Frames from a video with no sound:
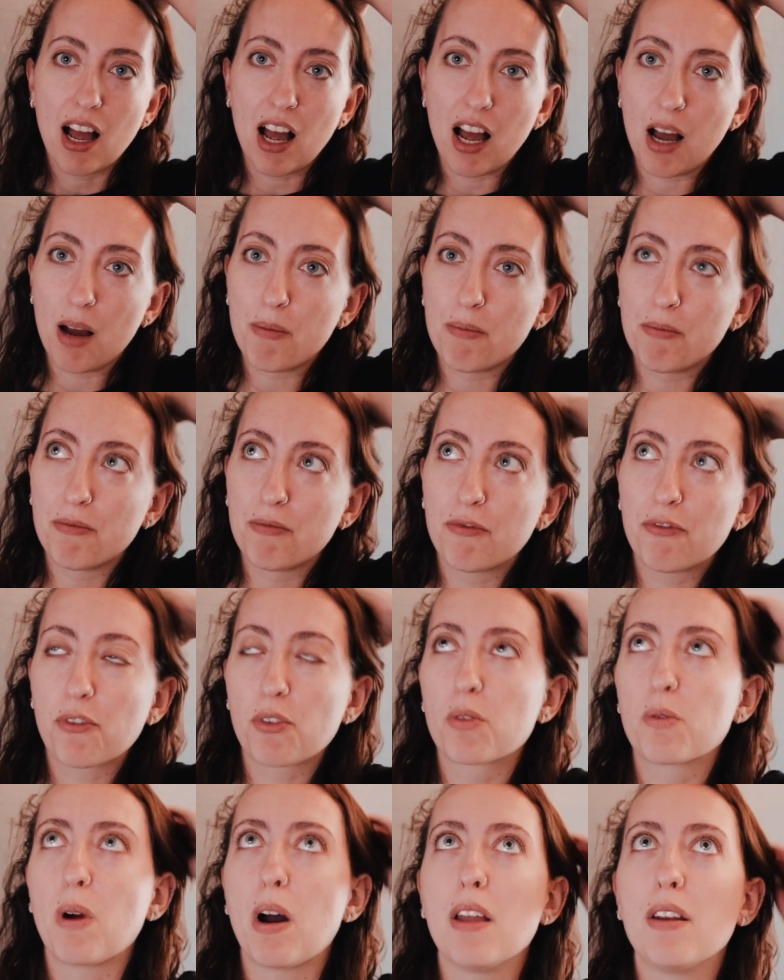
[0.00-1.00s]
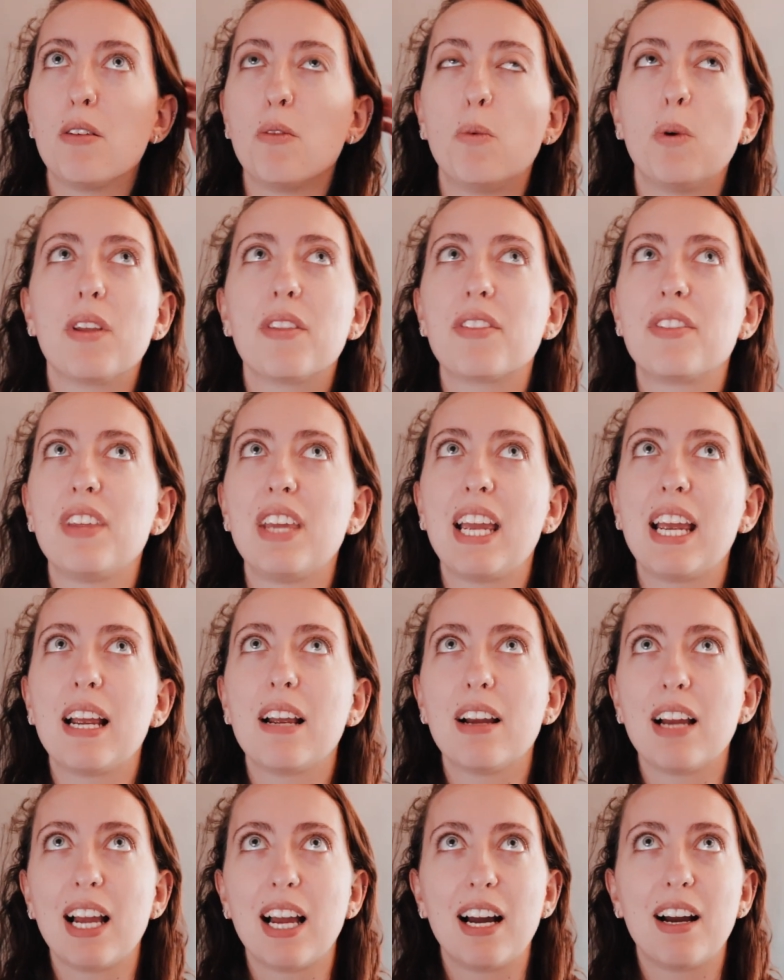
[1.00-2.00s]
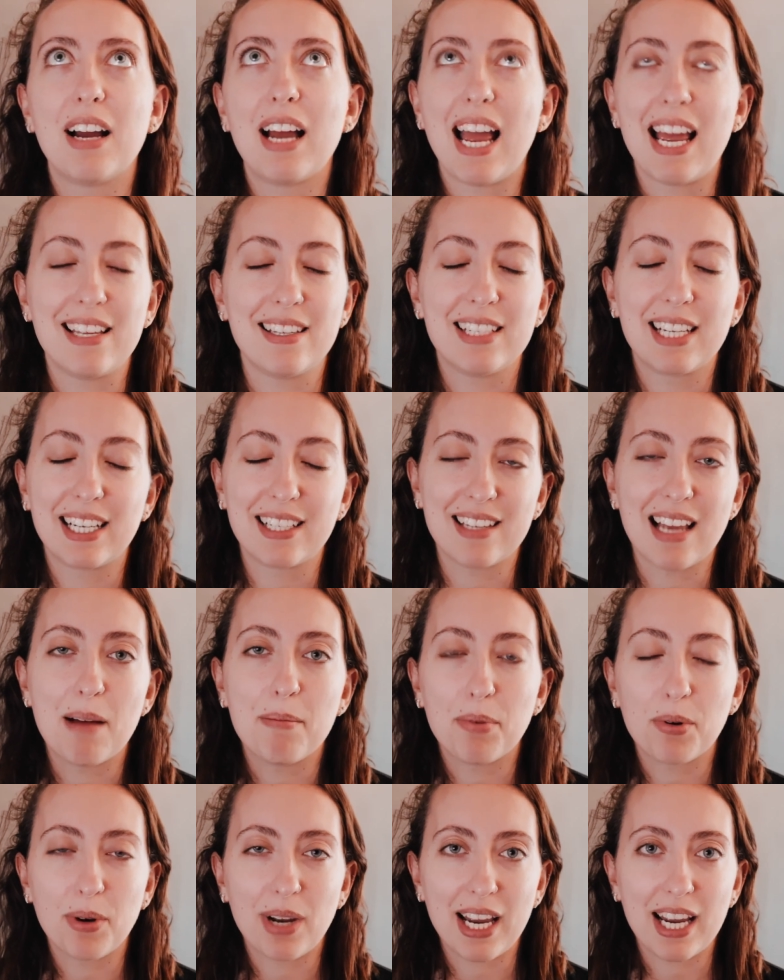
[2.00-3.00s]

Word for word: Um, for one, one thing, uh, as an example,